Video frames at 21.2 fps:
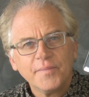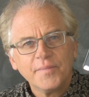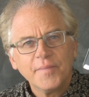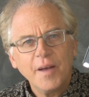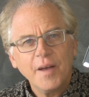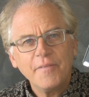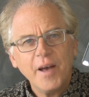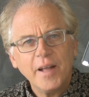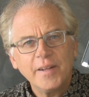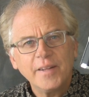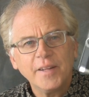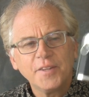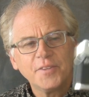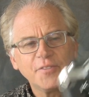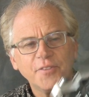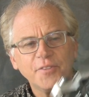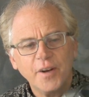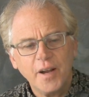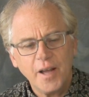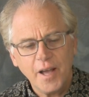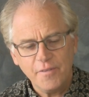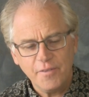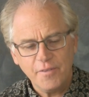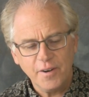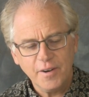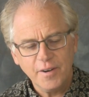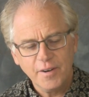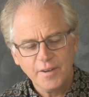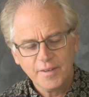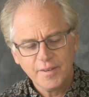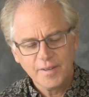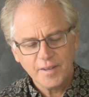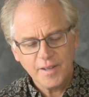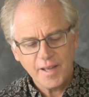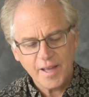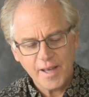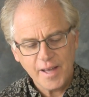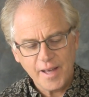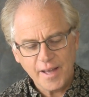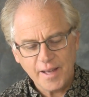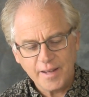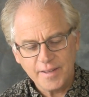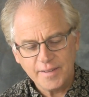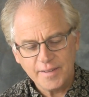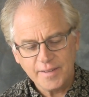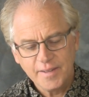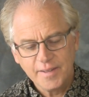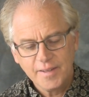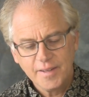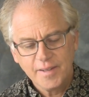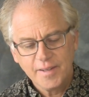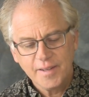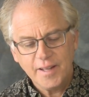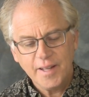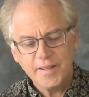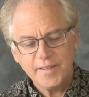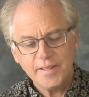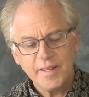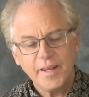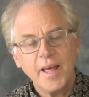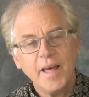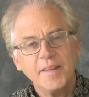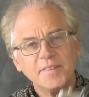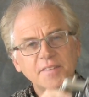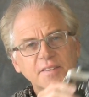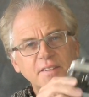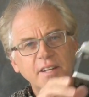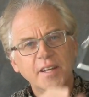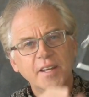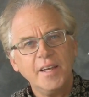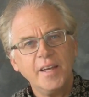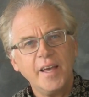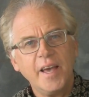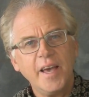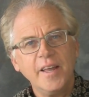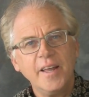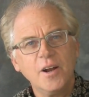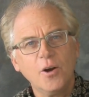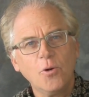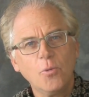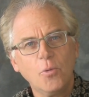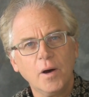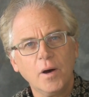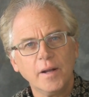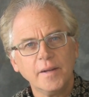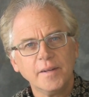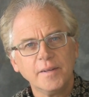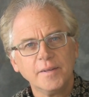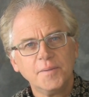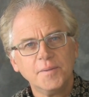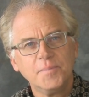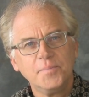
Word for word: I've had this forever, and it's an ST801.